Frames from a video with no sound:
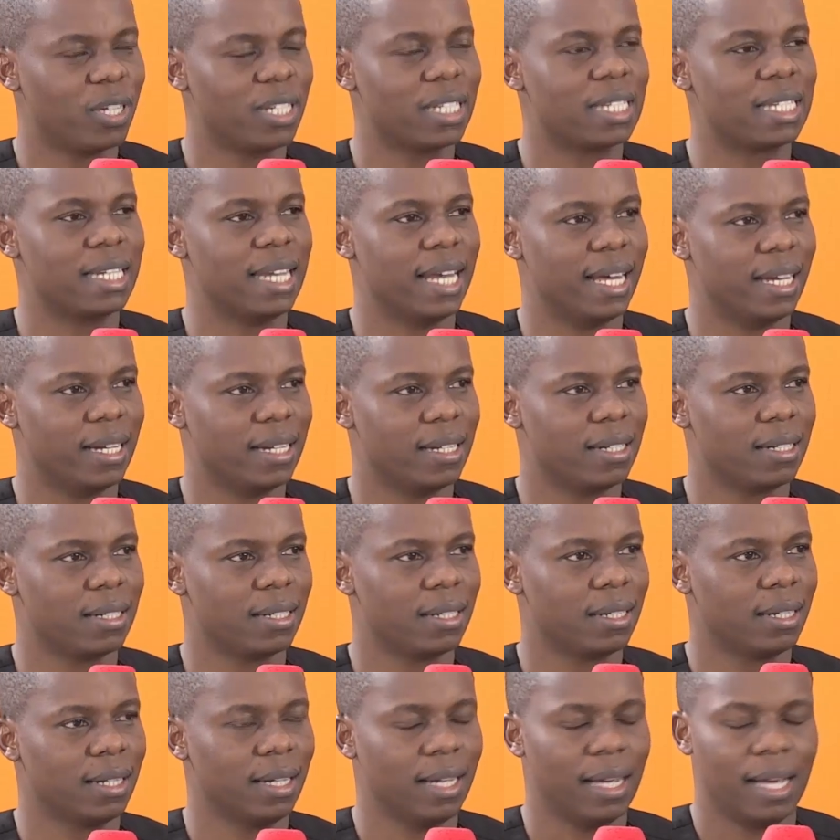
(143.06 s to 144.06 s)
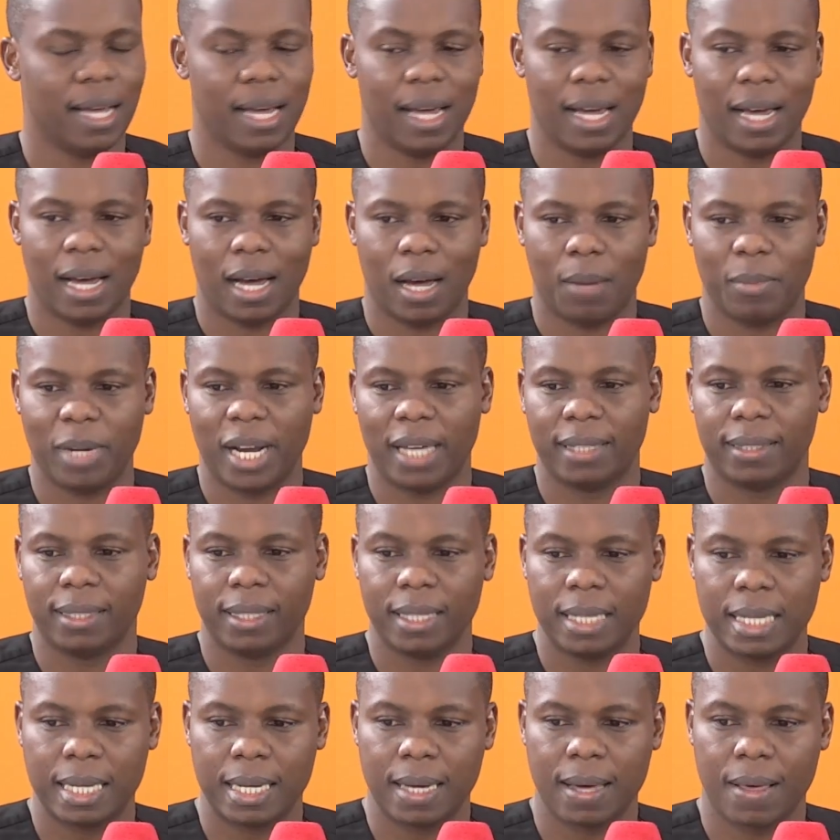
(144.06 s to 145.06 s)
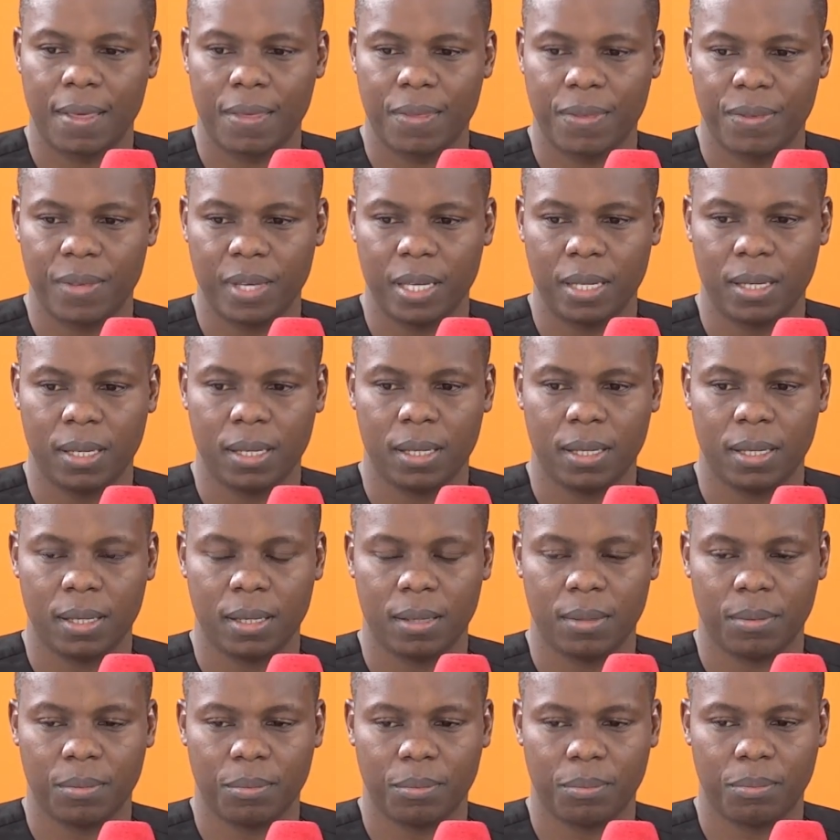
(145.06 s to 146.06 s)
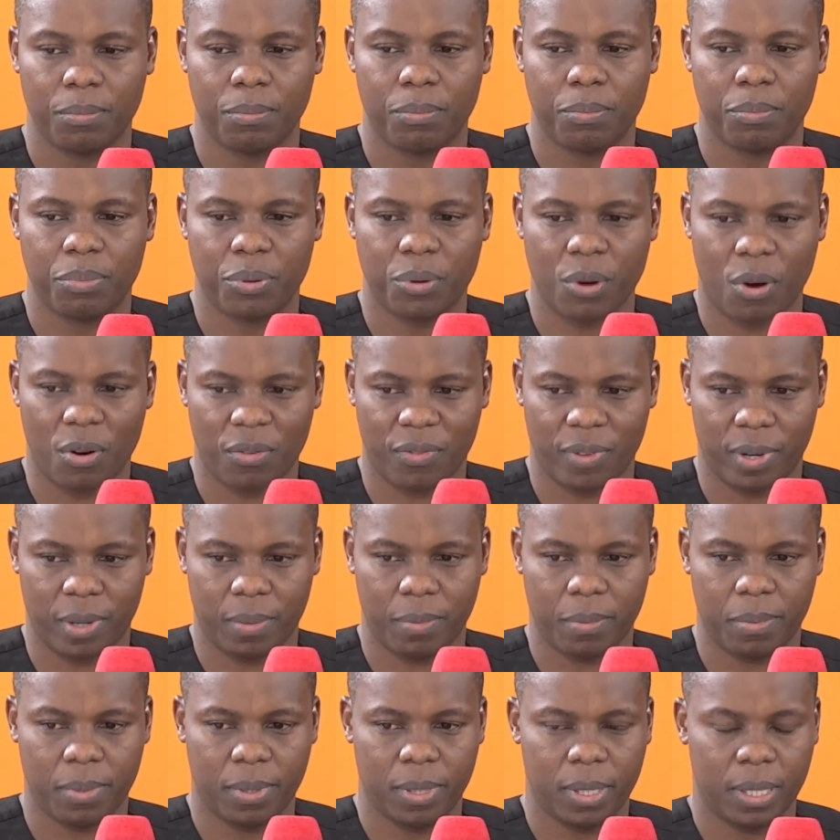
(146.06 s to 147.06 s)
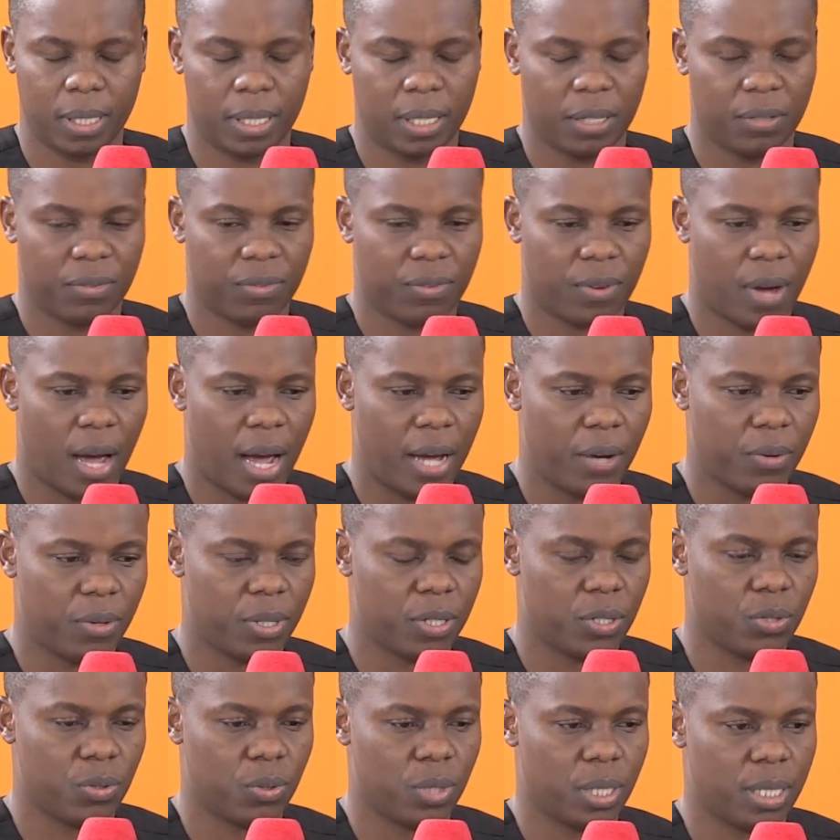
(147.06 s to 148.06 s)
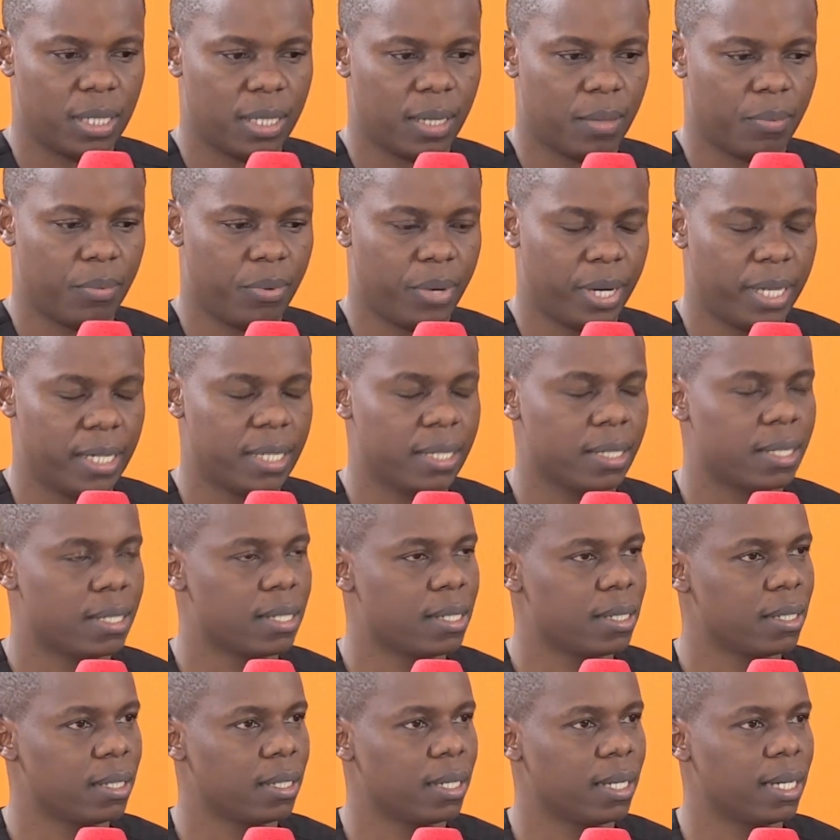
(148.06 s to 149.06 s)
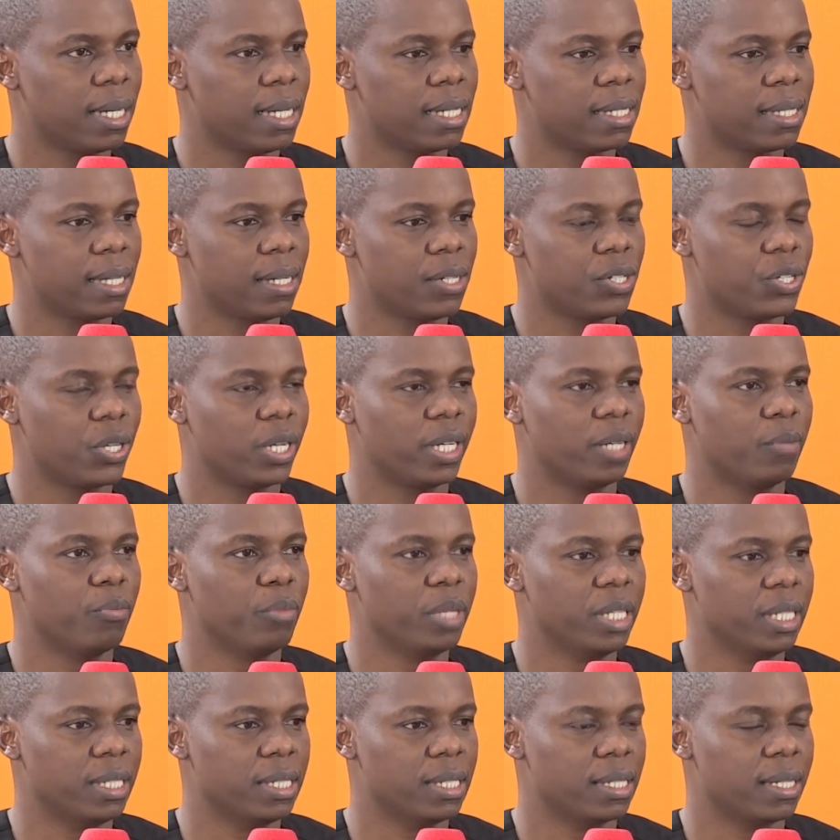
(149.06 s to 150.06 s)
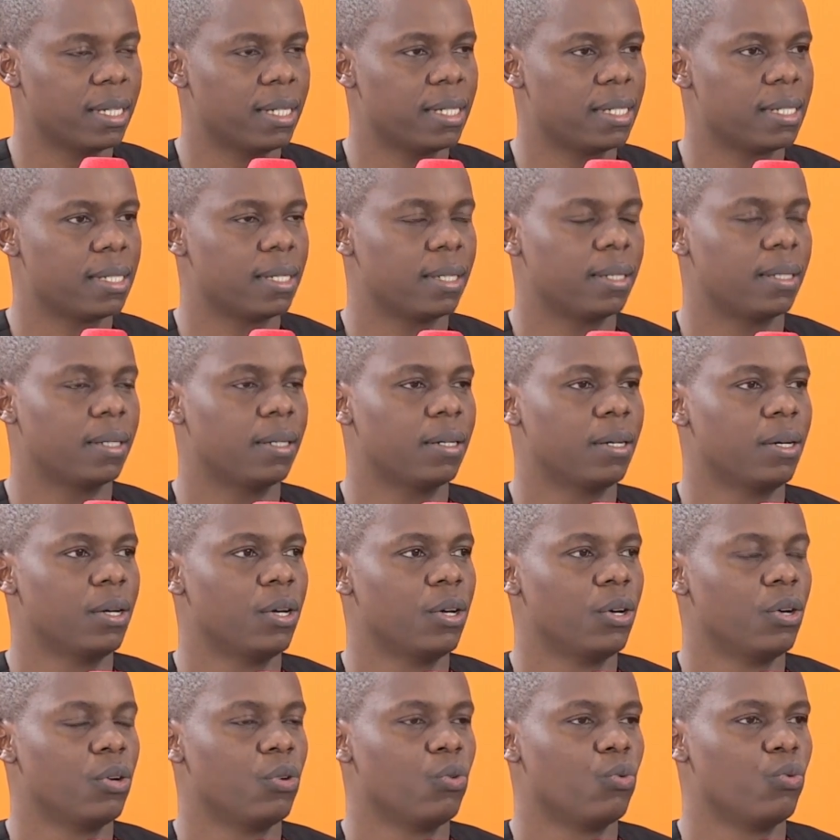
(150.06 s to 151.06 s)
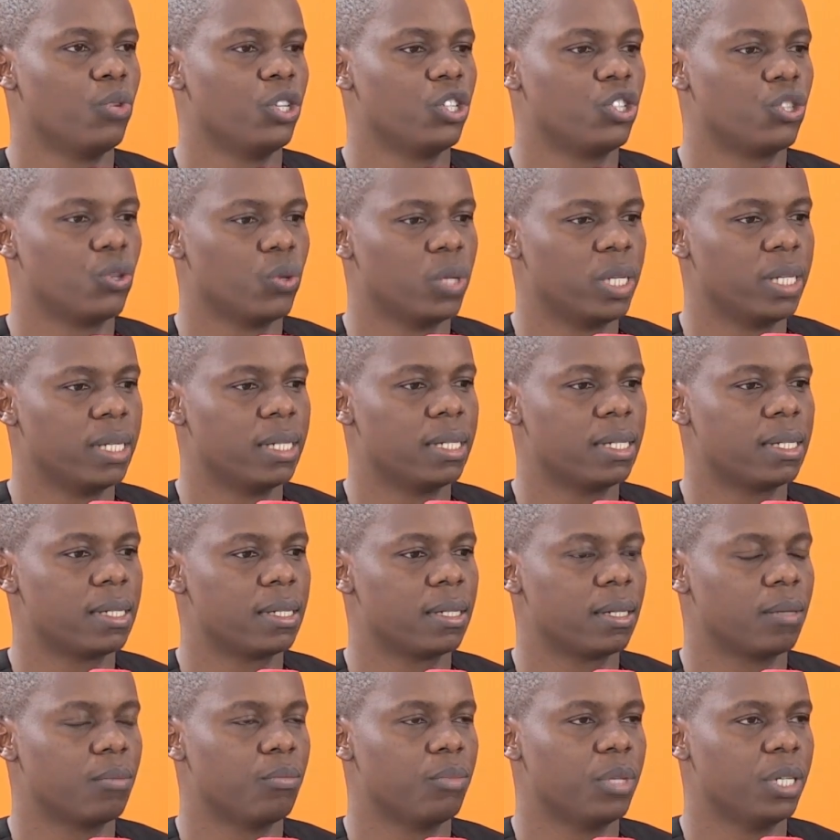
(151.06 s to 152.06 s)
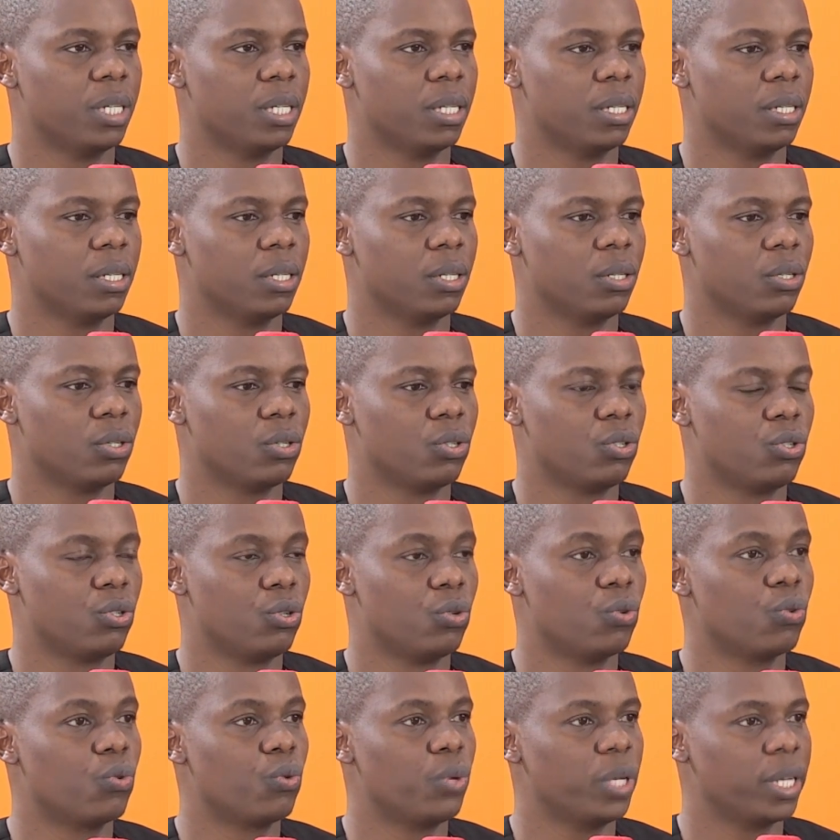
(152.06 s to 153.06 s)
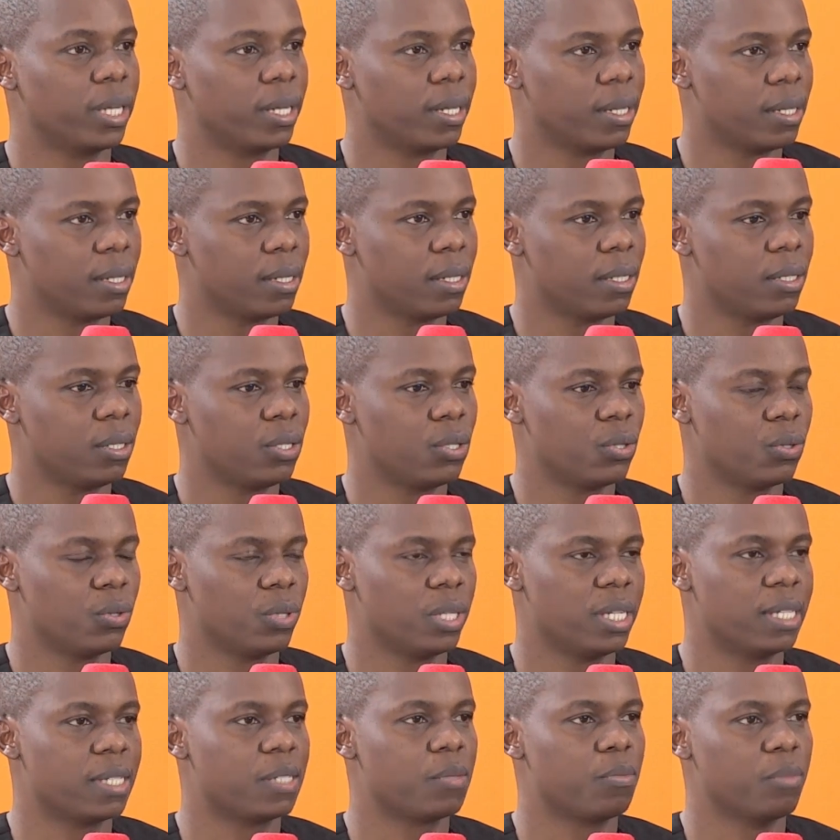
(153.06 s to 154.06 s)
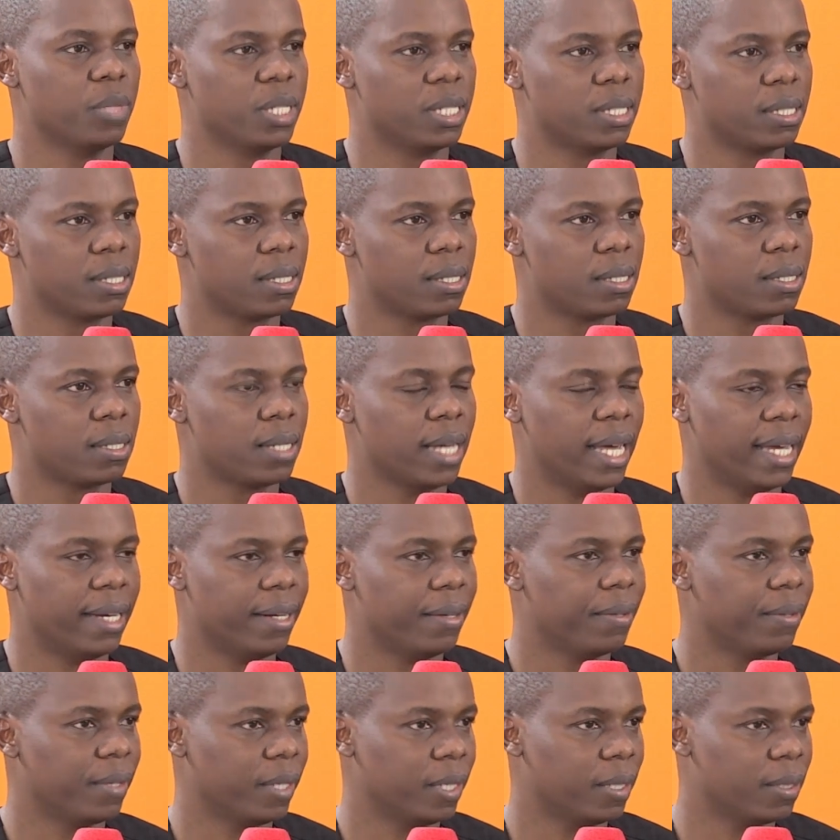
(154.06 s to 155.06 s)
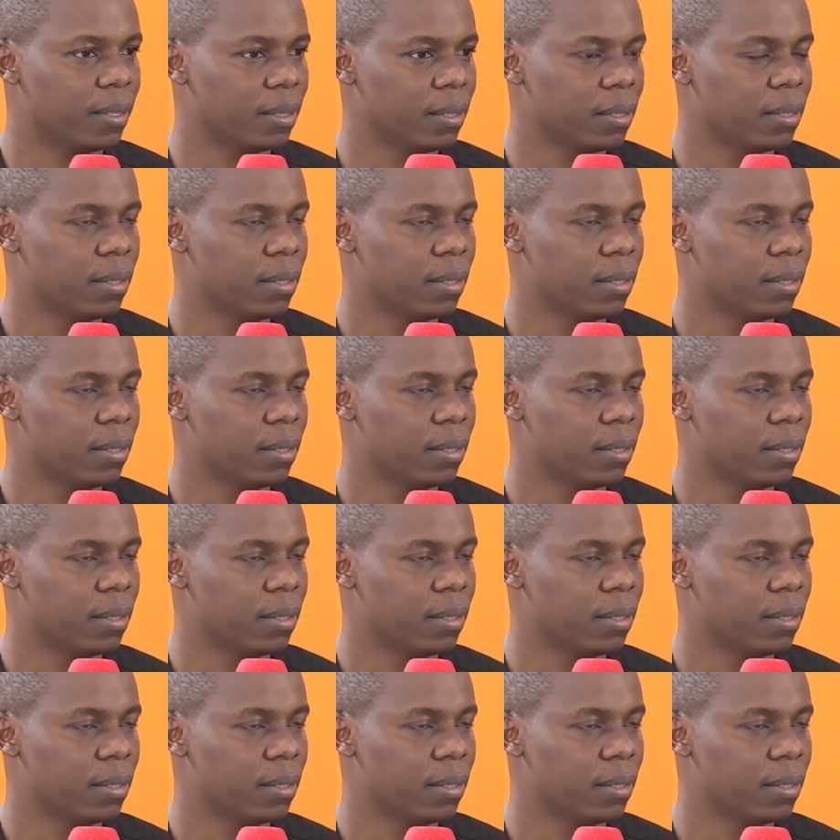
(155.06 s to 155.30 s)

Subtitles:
it's dead. I think the proverb, if I were to interpret it, essentially means that we shouldn't be too quick to dismiss anything.